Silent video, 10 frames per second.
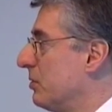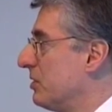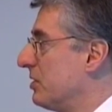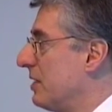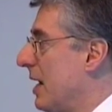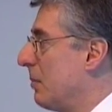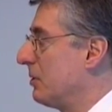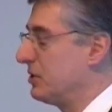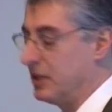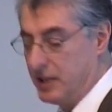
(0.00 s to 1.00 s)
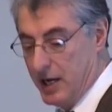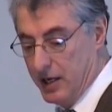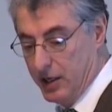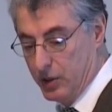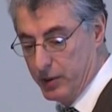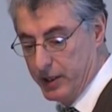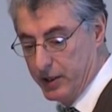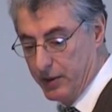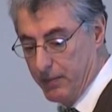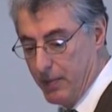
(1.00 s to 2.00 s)
was established at Kennedy
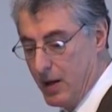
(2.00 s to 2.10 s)
Krieger.